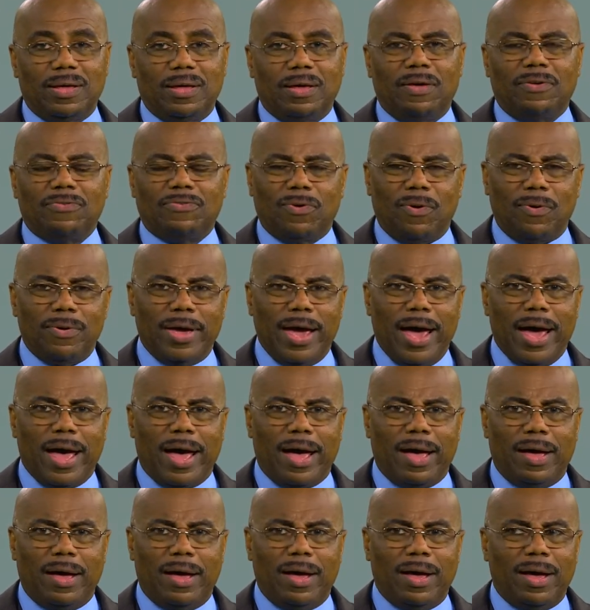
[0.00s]
So yeah,
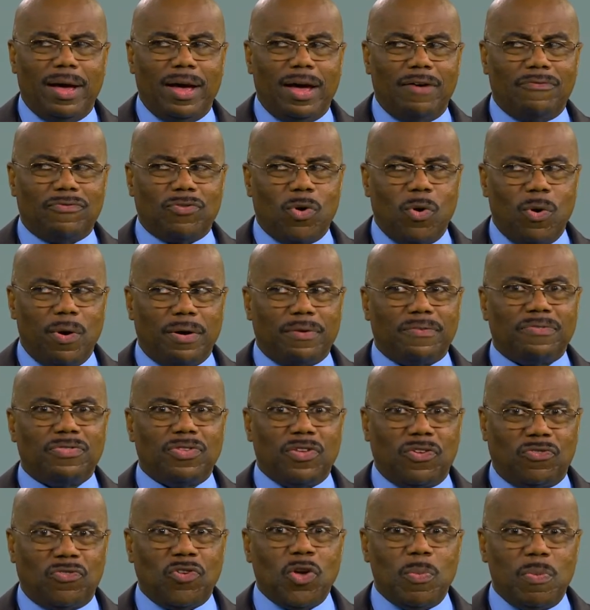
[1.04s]
of course, the
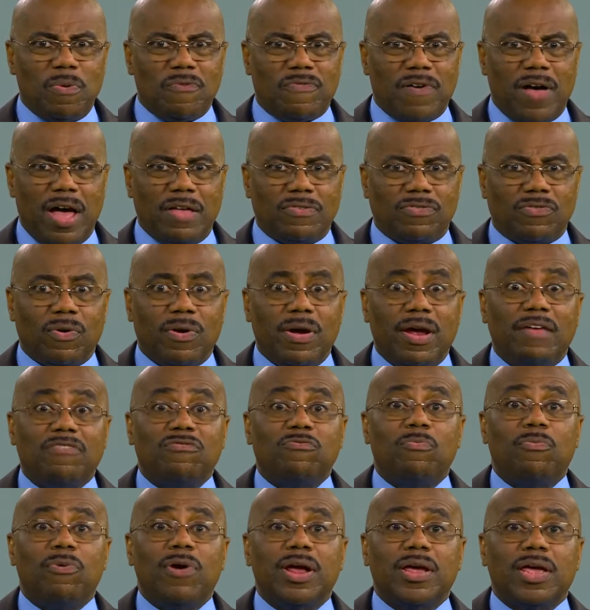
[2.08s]
supervisor is
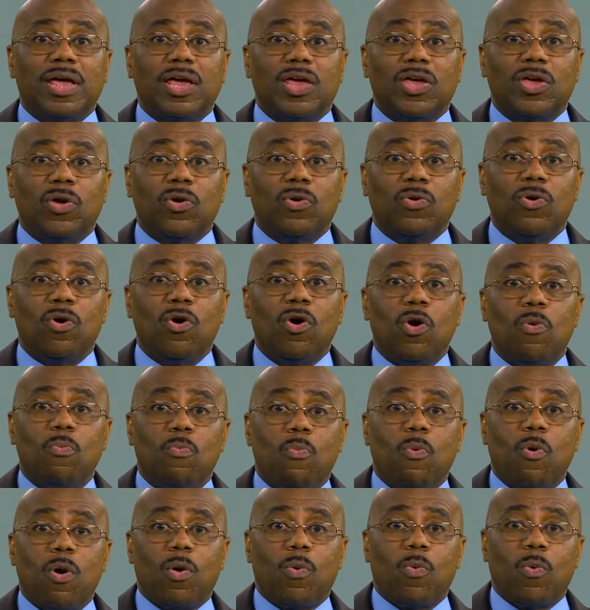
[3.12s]
bringing you
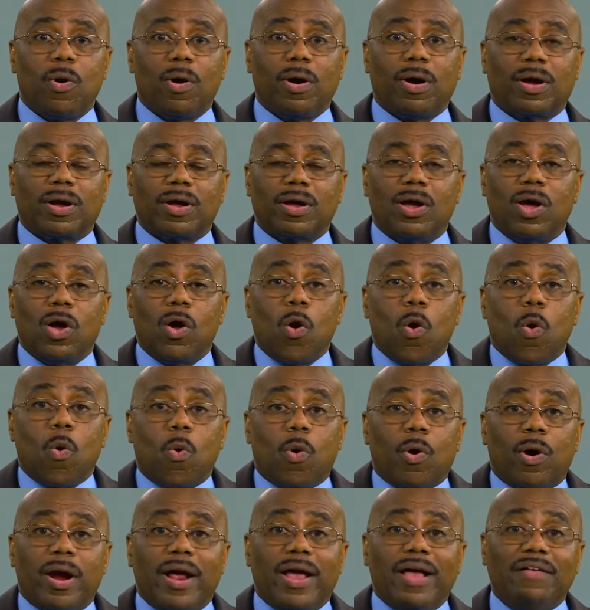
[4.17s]
more work.
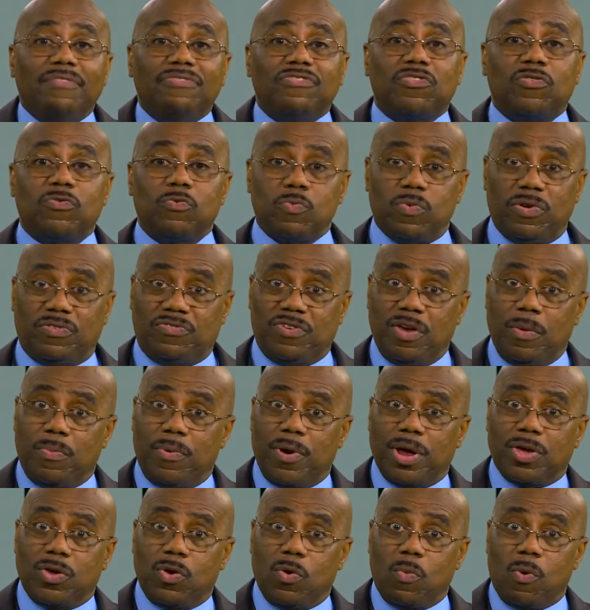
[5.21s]
Where else would she
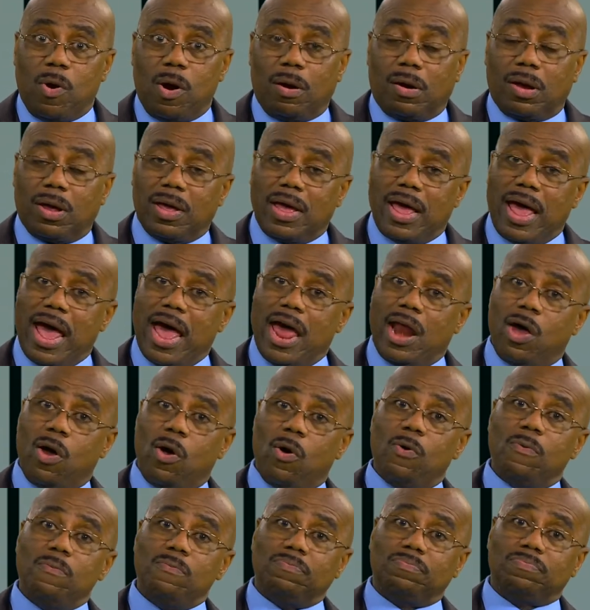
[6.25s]
bring you work? At
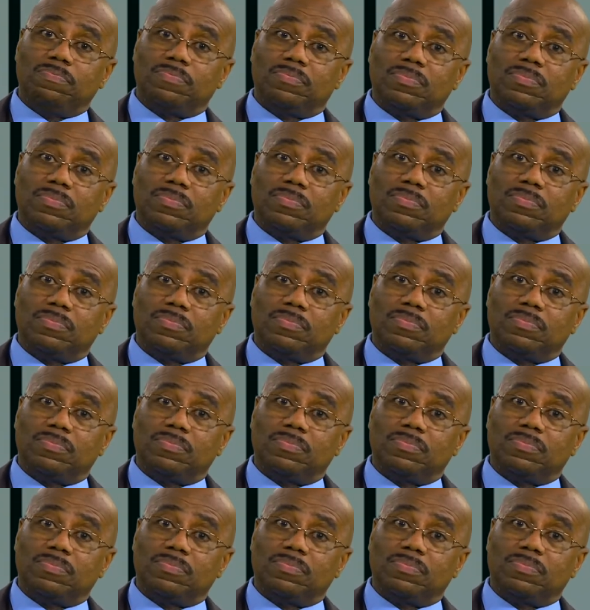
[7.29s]
home?